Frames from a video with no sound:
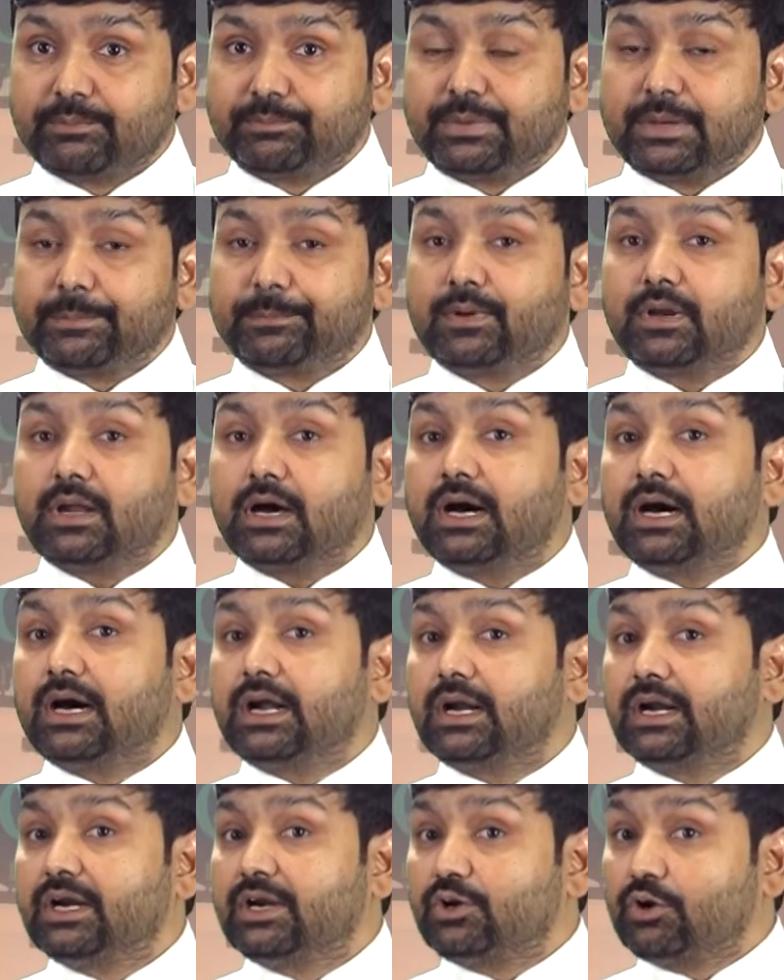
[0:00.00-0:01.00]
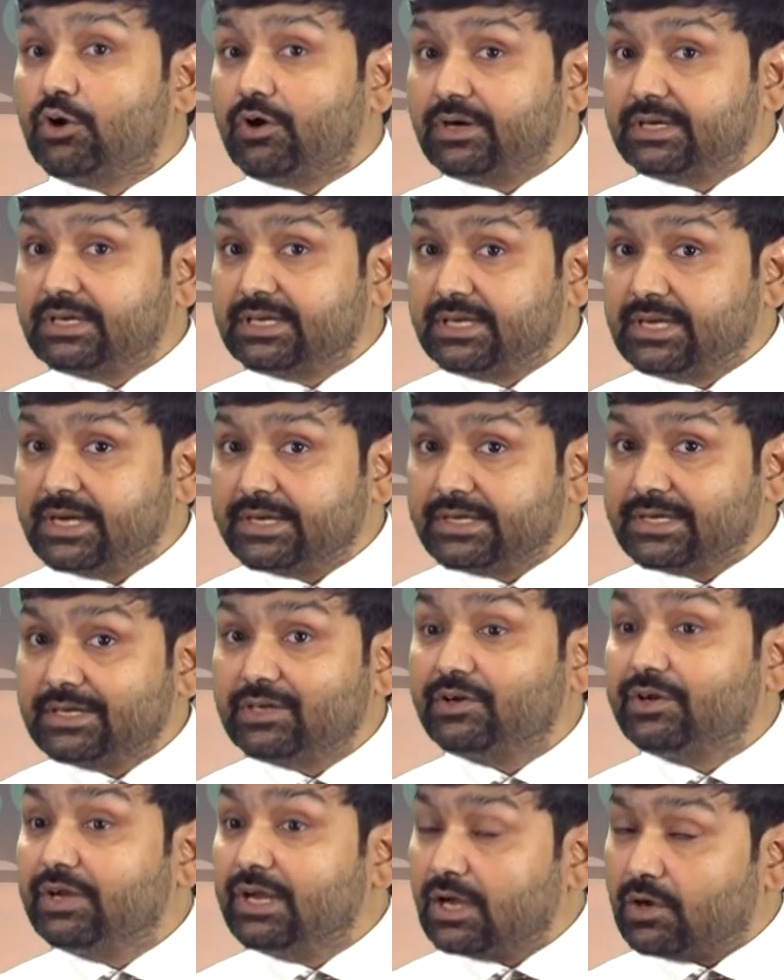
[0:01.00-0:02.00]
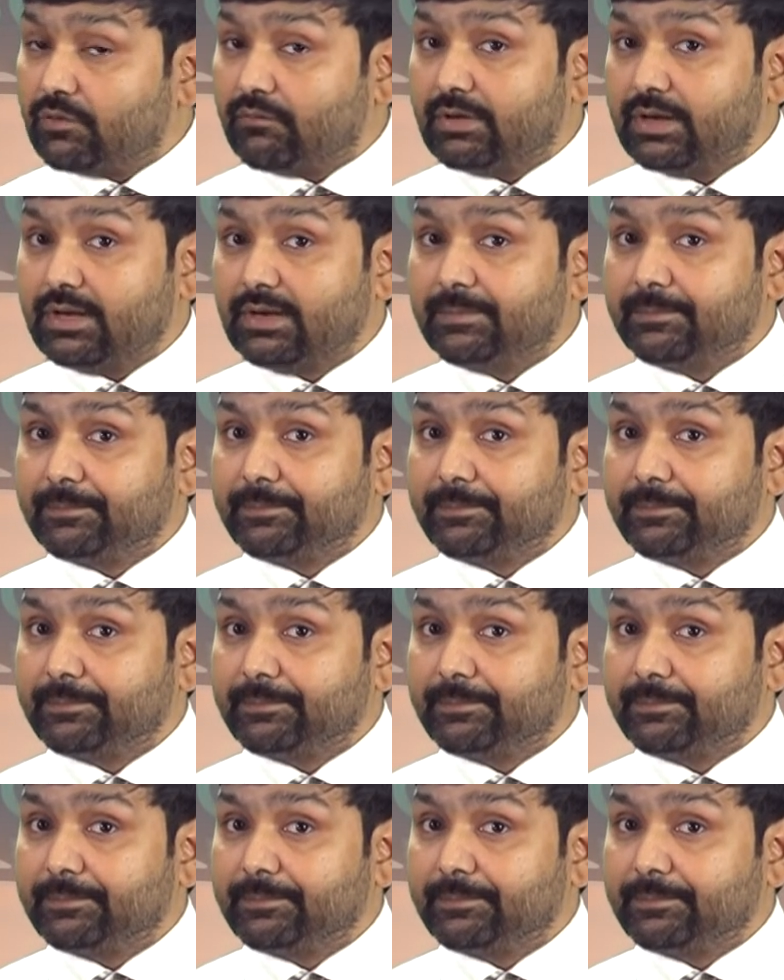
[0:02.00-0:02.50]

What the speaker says: people are not created equal.